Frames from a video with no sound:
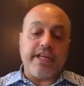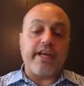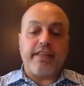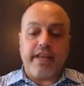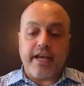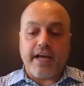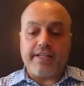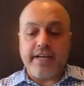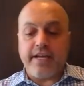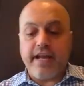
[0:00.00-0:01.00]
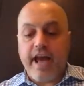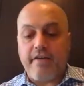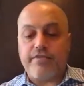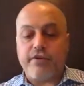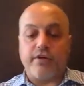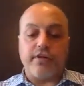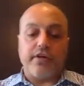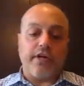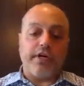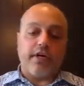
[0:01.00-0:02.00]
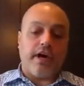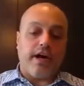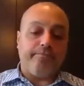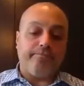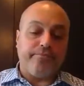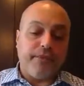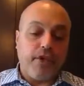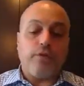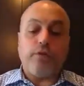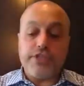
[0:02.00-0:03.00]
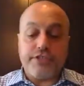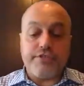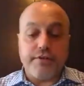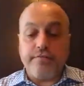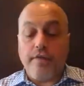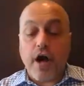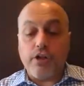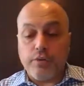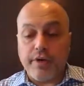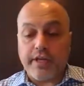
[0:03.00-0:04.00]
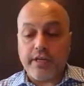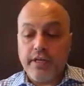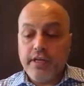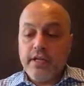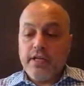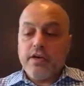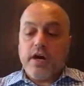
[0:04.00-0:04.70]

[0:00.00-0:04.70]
The second thing I did after, or just following,